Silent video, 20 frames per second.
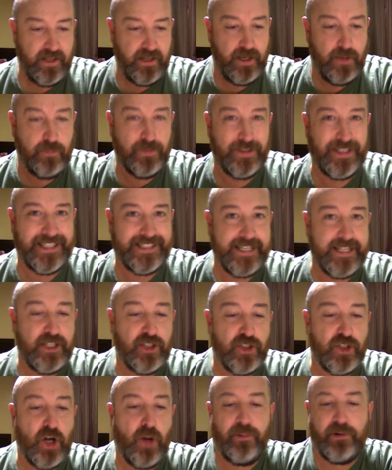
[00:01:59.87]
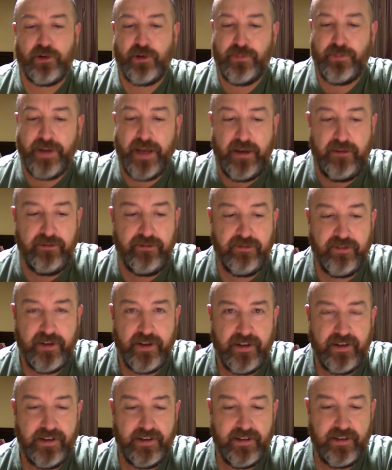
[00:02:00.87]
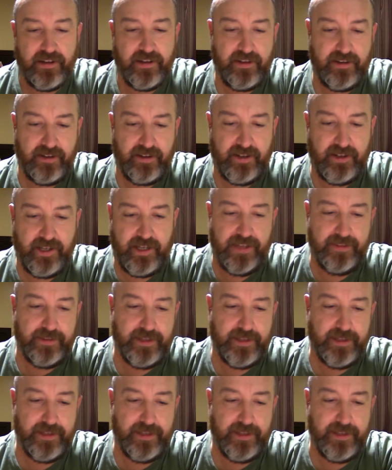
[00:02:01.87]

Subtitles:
But they did top Group F in the